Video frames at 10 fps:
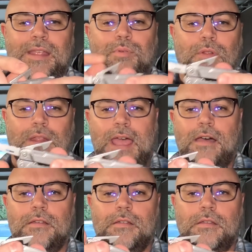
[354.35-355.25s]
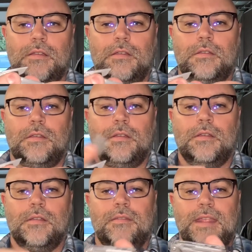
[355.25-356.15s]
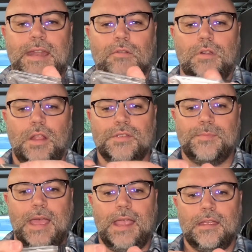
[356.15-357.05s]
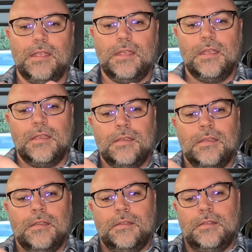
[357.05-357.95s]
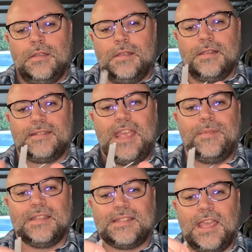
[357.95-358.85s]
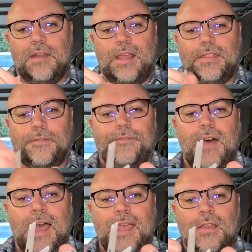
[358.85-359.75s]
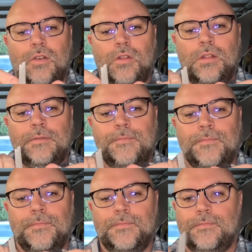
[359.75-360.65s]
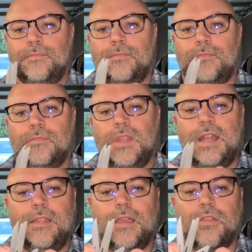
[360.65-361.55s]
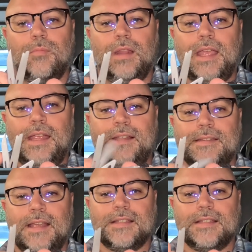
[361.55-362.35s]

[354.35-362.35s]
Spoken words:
pull it out, then it'll close back. Same is said about the file, any of the other blades. As